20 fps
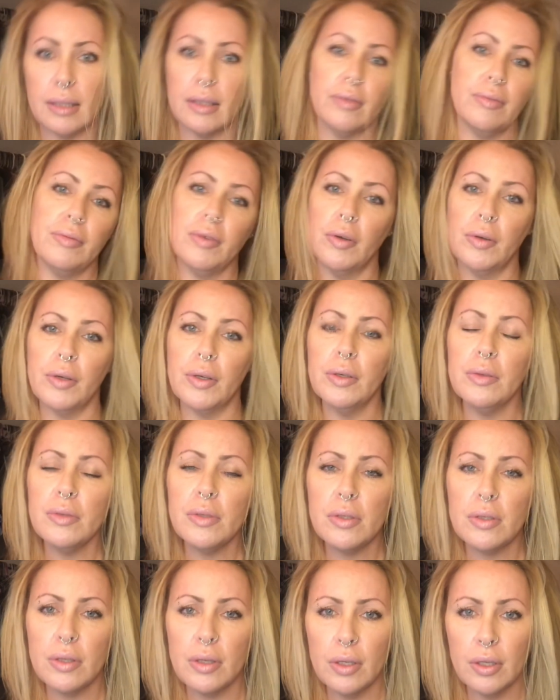
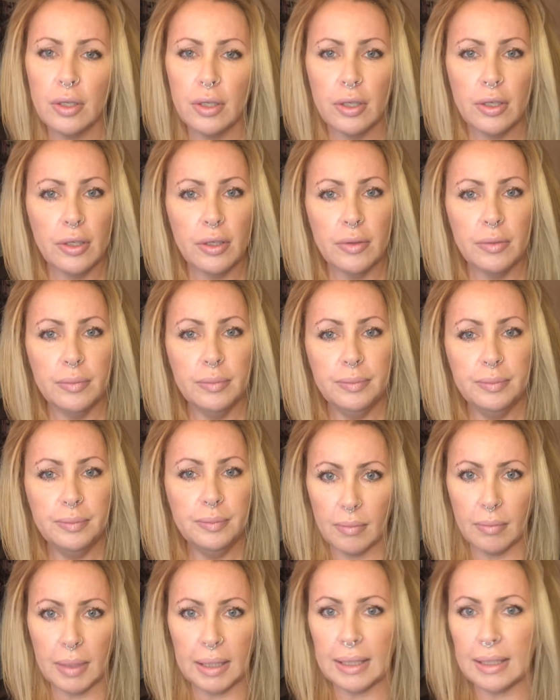photos.
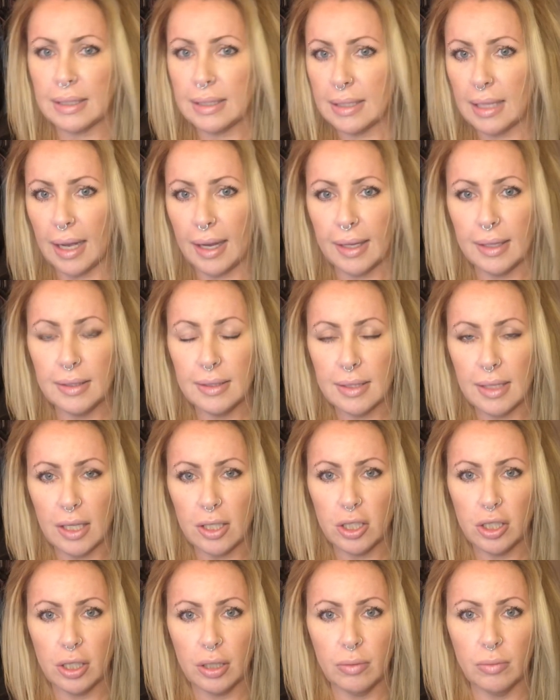But the second
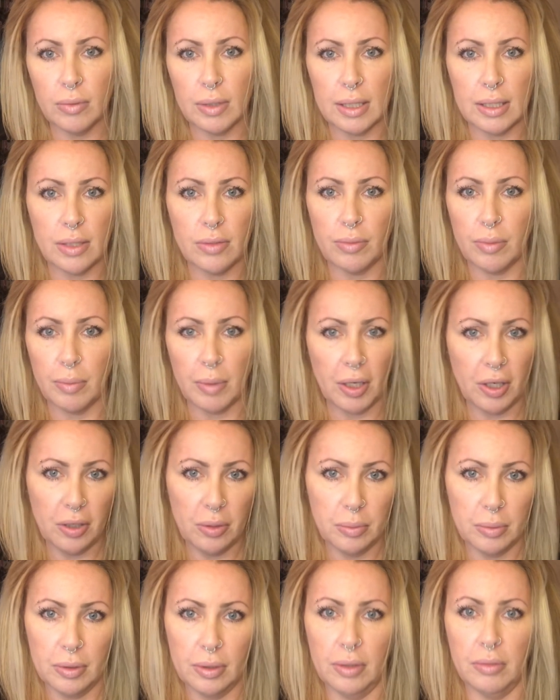session was
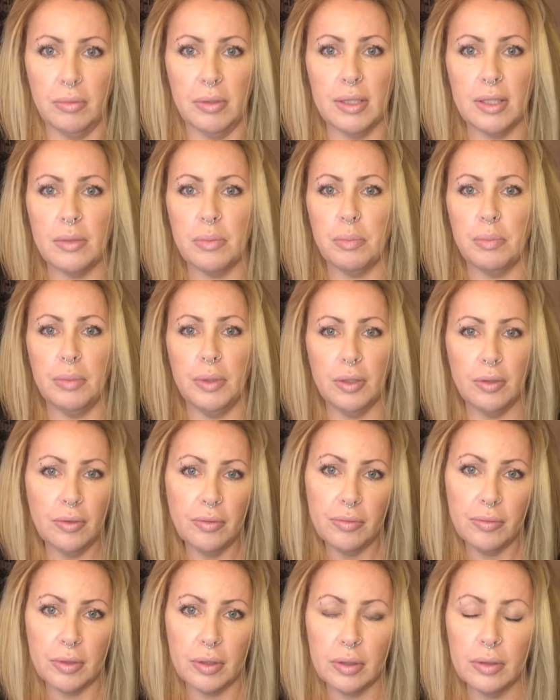remarkable. It was
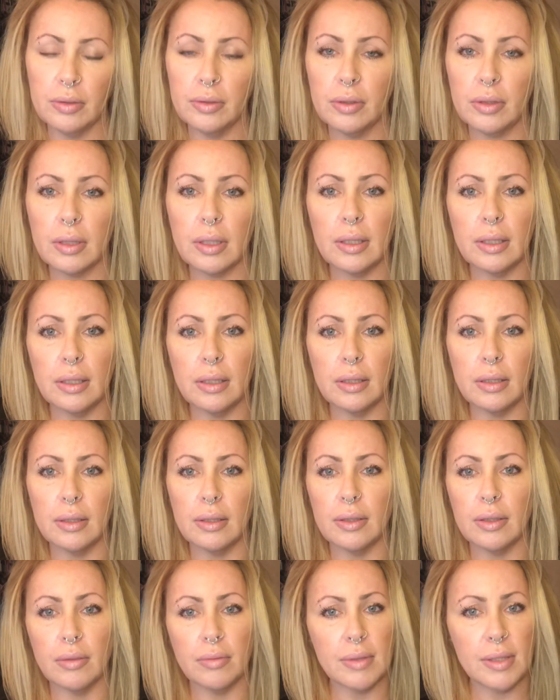beautiful. The
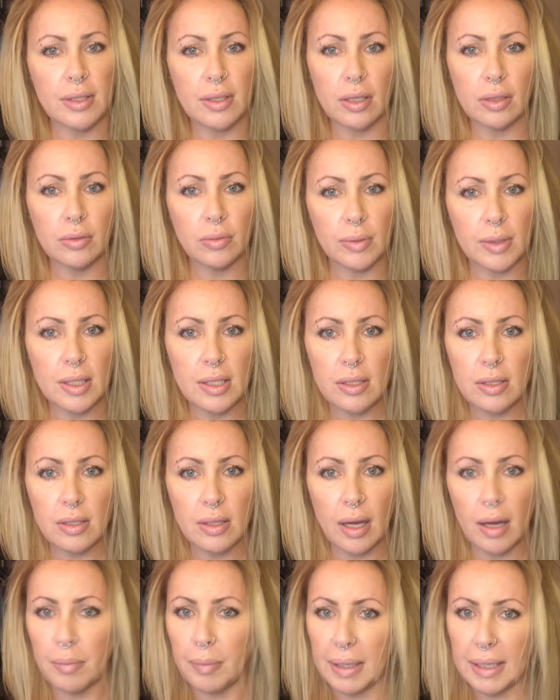result was
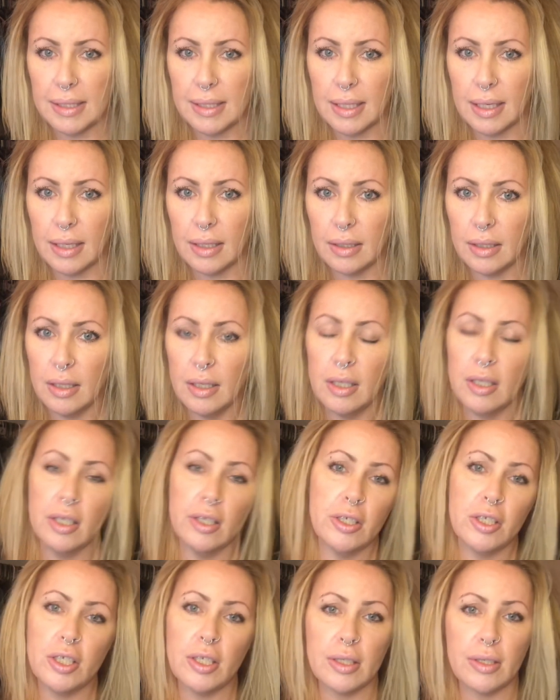amazing.
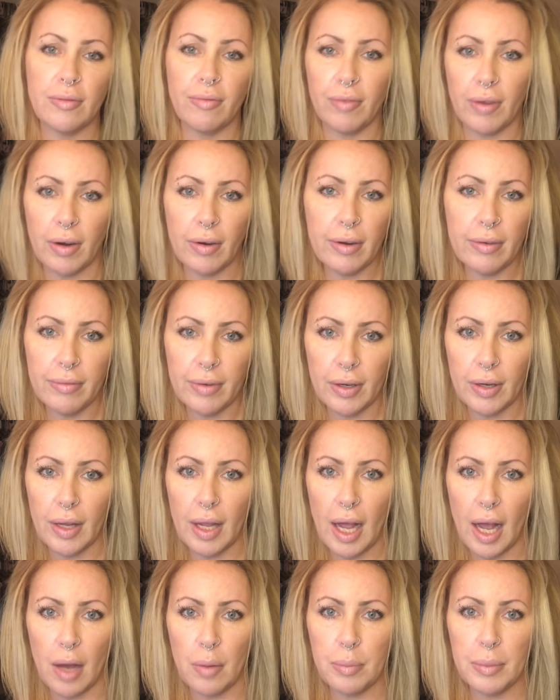She's very, very
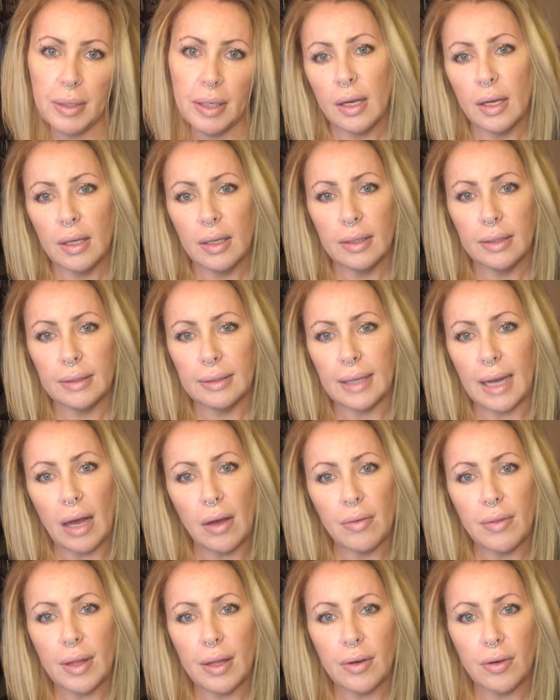happy. Now
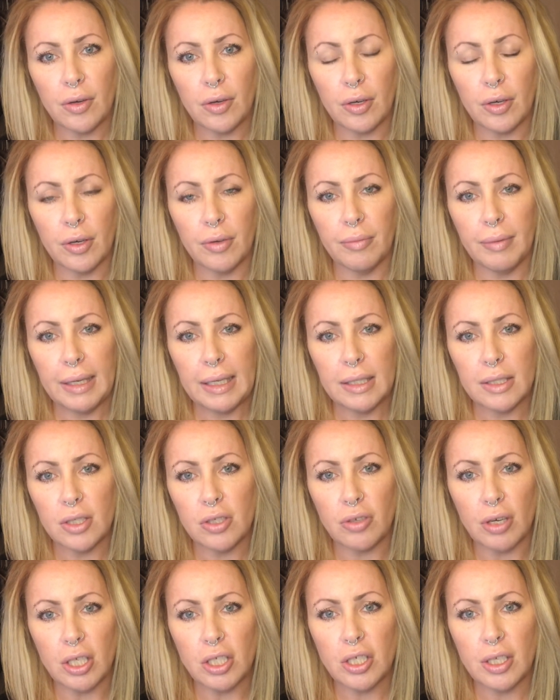that her
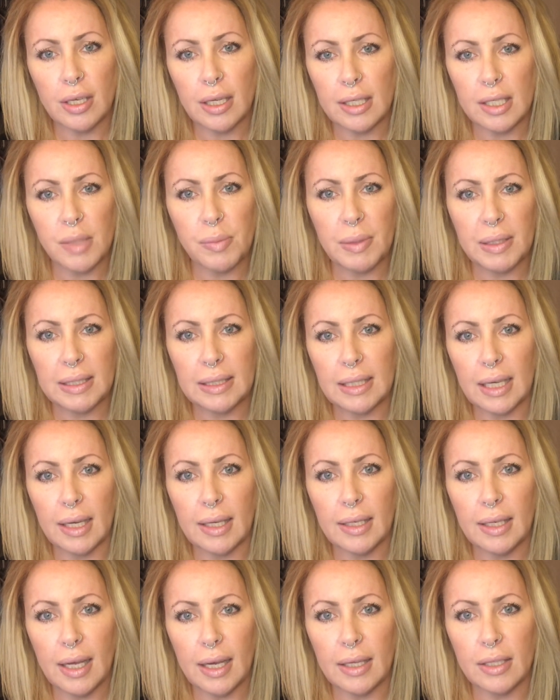reconstruction has been
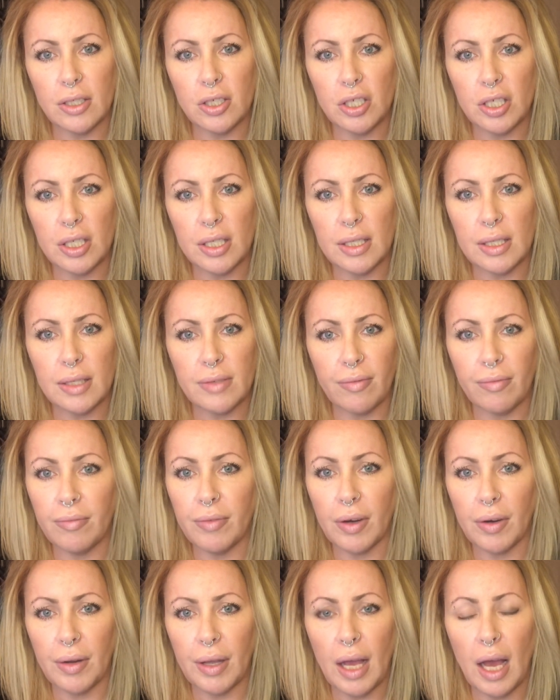done and she's
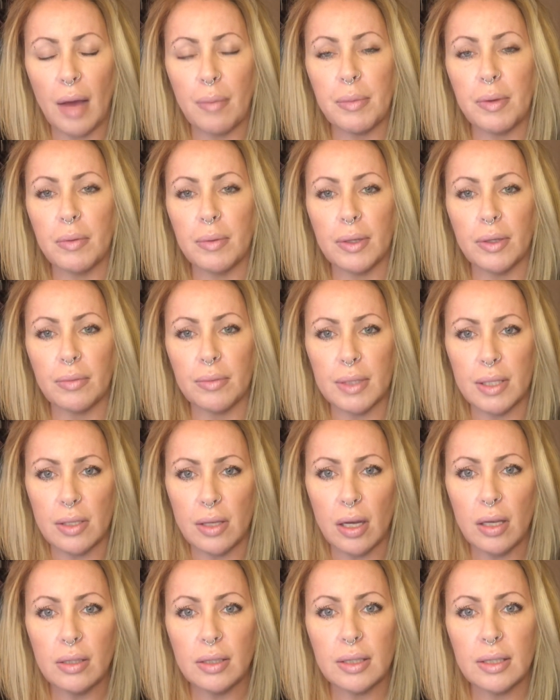very happy with the
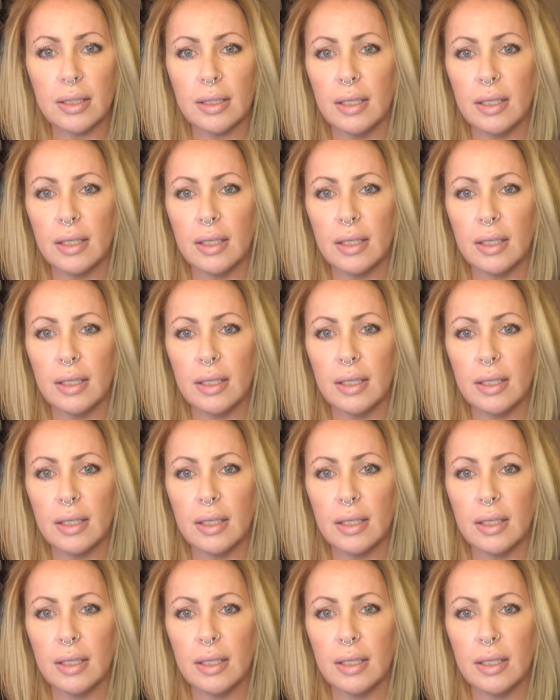result,